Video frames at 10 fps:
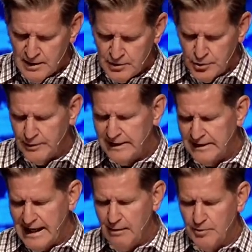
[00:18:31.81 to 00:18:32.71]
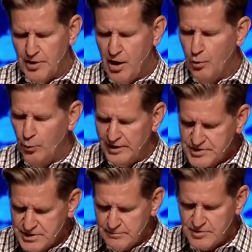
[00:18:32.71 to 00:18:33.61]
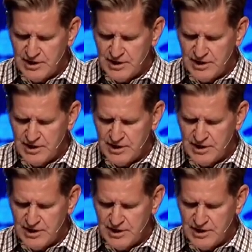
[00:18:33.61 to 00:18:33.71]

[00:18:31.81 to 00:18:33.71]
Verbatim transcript: doing that with all wisdom,